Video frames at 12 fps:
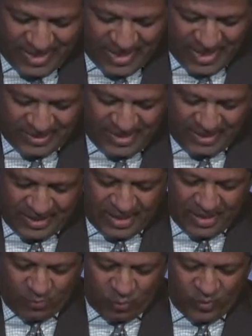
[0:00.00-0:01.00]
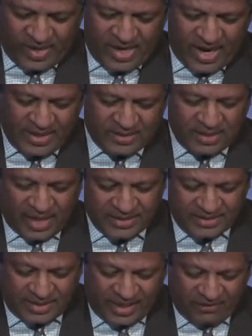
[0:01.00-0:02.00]
I think we at
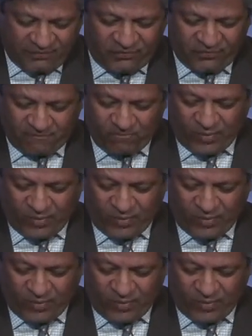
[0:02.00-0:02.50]
ICF,